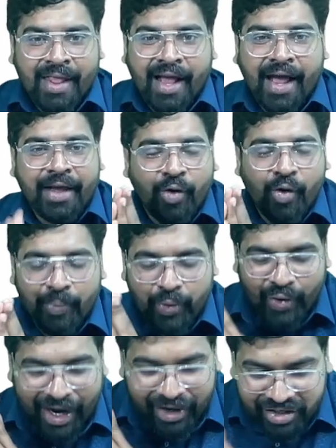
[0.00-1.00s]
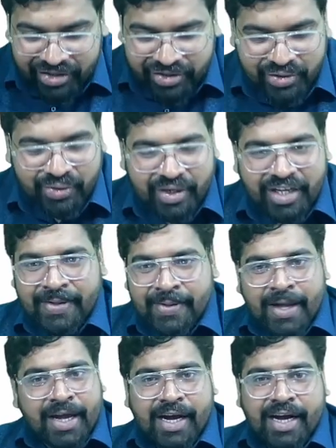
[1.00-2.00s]
I hope you understood
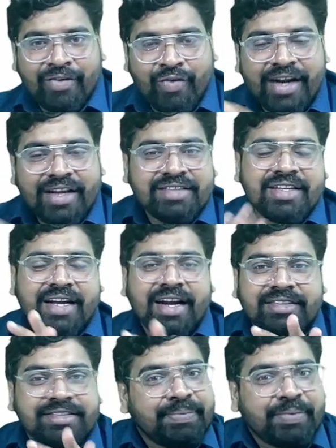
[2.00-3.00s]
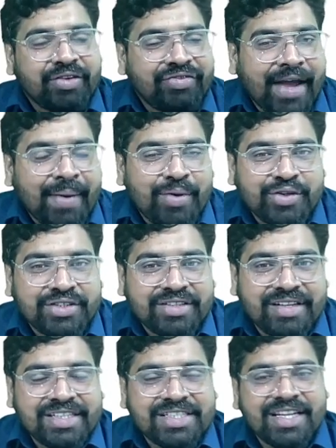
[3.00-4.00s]
what is the concept of fibro-osseous
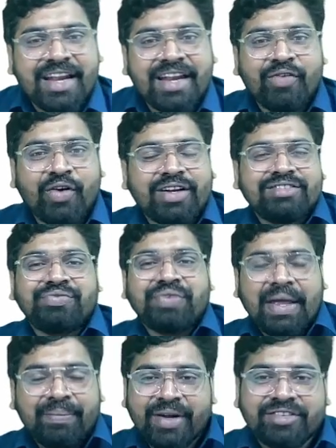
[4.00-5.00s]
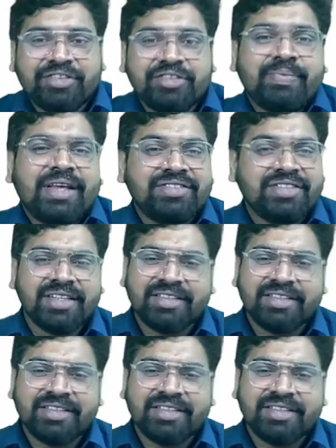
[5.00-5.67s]
lesion and what is fibrous dysplasia.